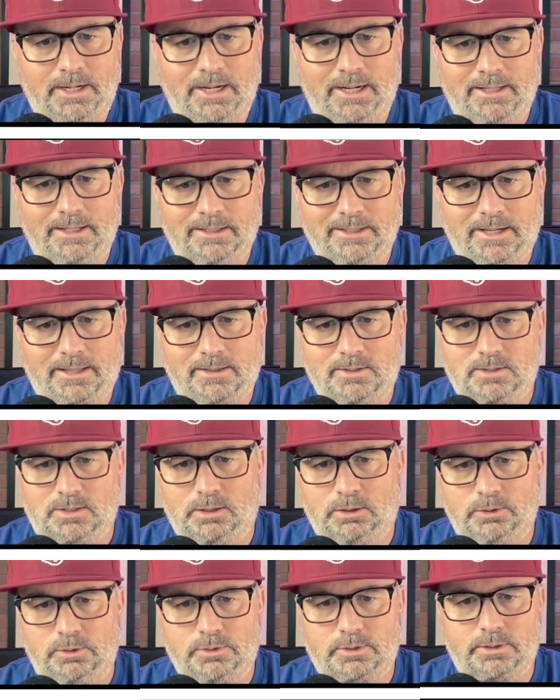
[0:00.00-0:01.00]
And then like this
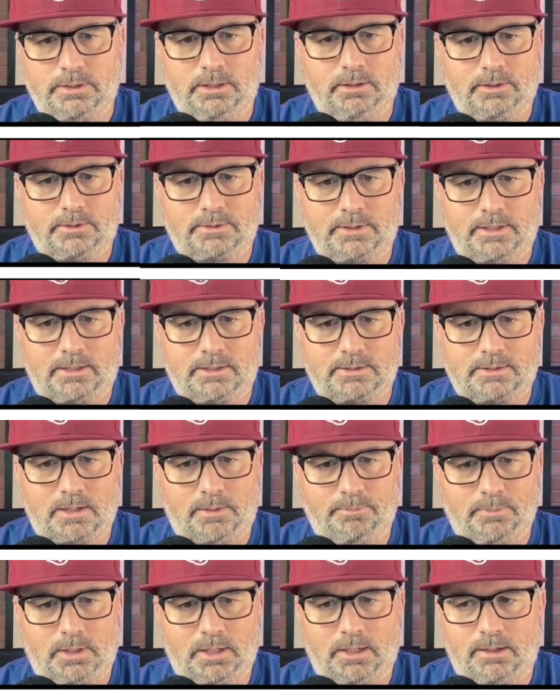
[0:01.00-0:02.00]
loosely looks like
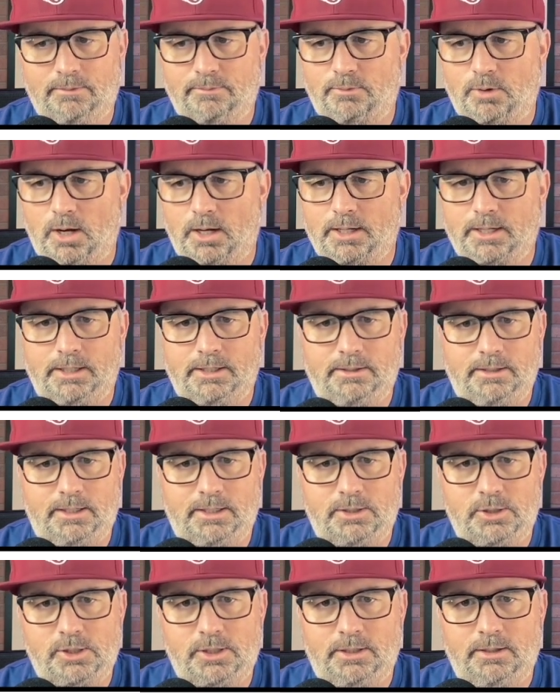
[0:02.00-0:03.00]
some kind of rocket
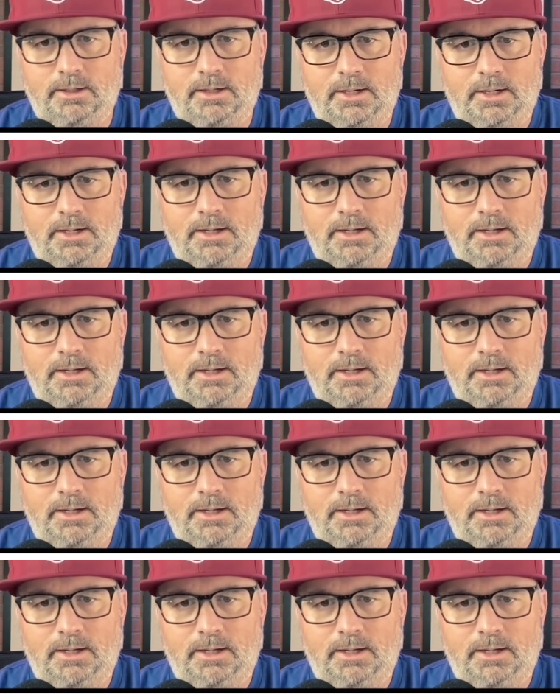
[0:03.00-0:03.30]
engine.